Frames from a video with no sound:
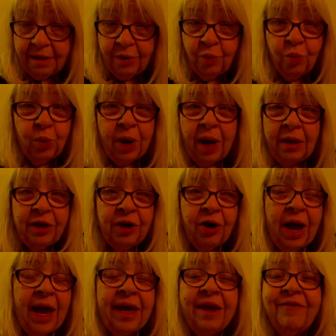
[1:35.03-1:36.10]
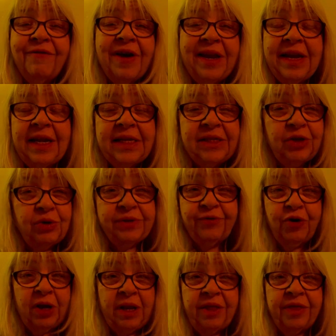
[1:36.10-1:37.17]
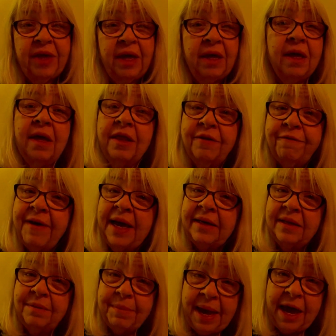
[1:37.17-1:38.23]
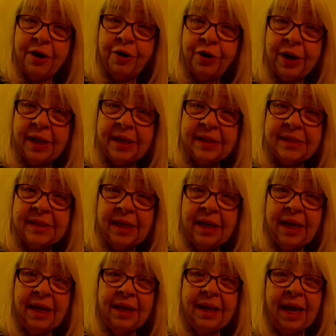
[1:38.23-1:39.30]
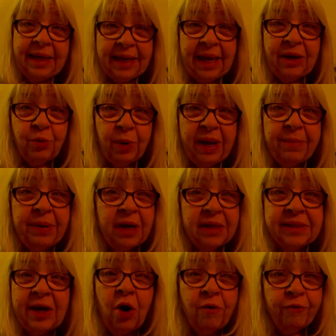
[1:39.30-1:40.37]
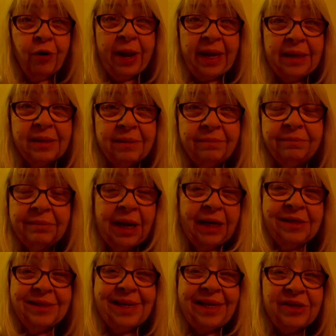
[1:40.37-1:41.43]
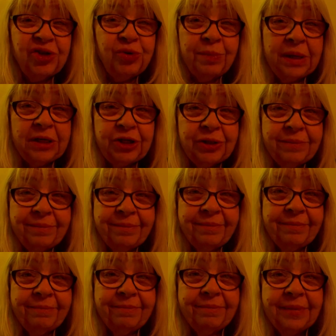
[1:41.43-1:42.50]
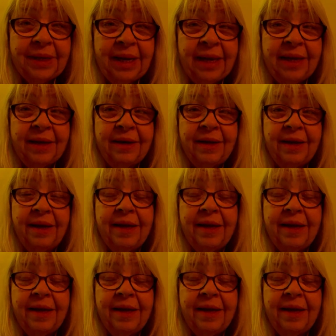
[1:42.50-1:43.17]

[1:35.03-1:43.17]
you know, I can find an excuse for anything. The fact of the matter is I gained weight because I overate. I just ate too much. And